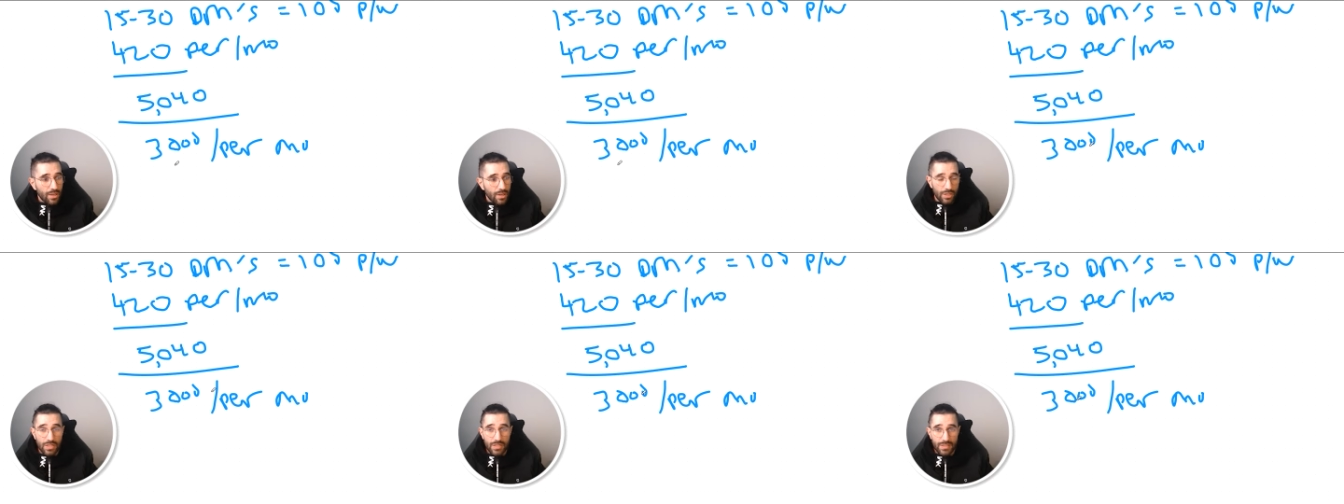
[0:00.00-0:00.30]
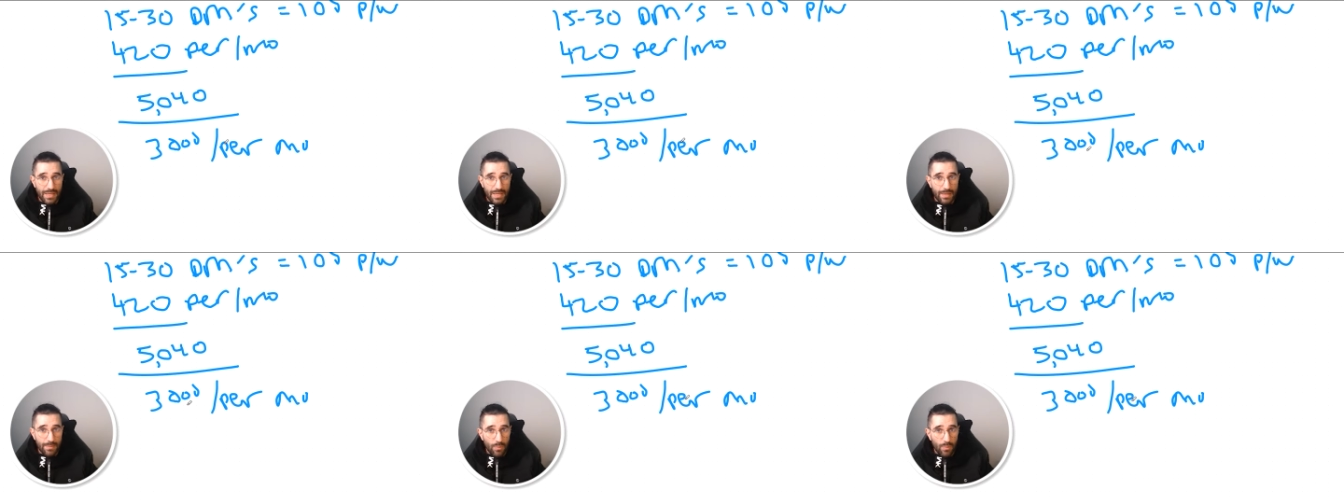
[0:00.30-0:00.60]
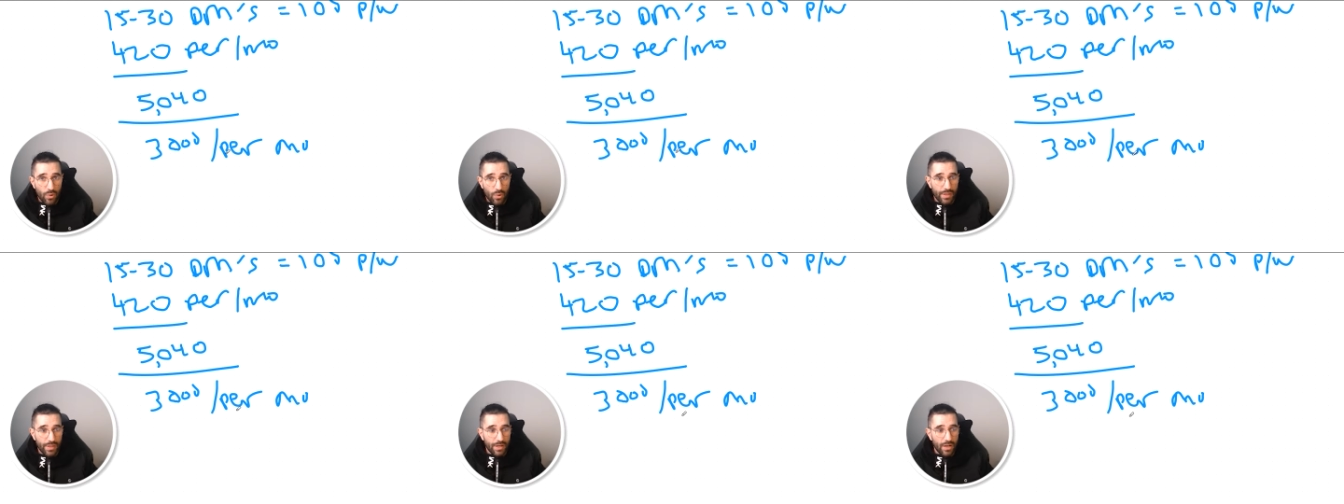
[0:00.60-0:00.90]
you're going to
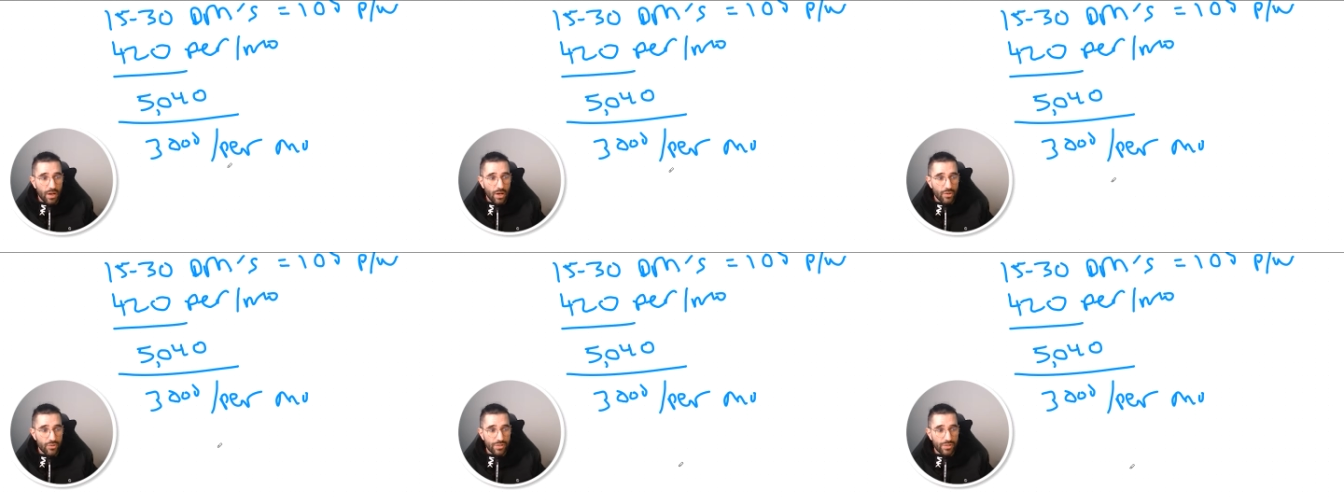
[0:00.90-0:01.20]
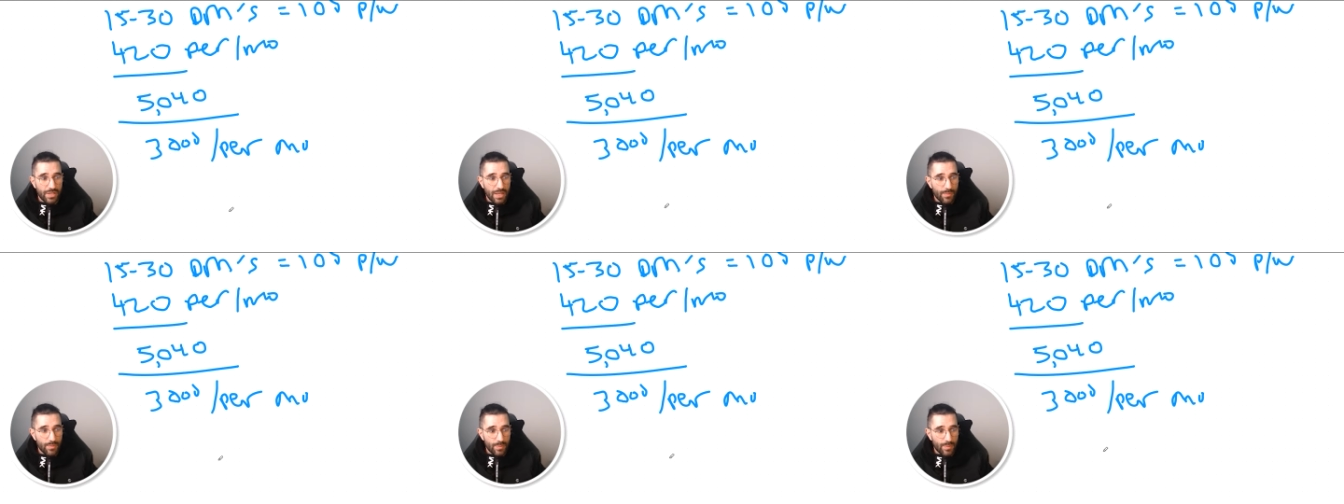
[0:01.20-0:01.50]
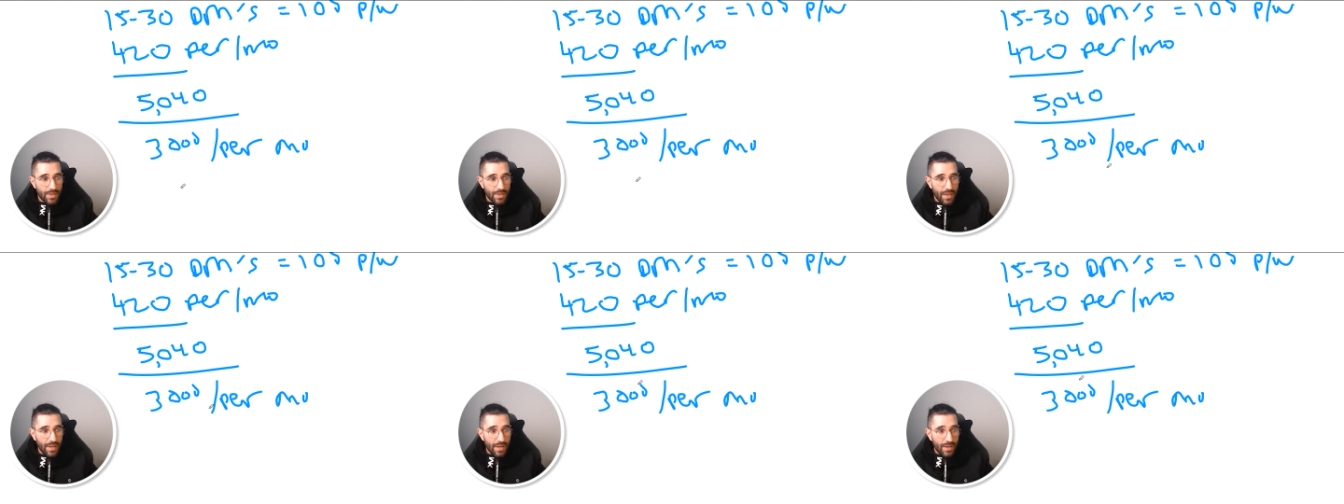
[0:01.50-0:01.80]
send more than 100
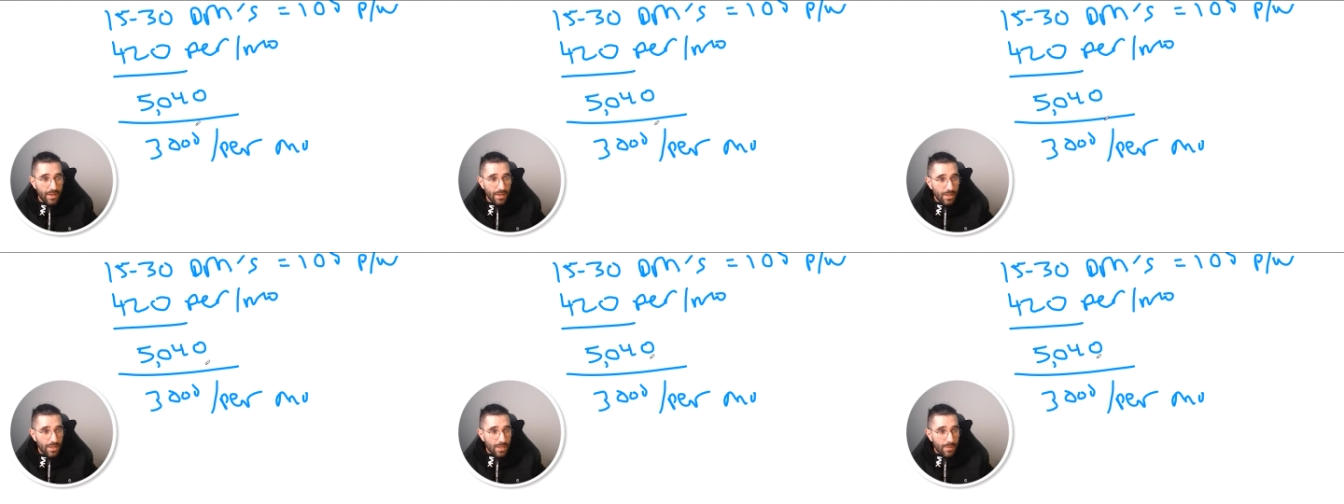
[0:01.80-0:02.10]
DMs per day.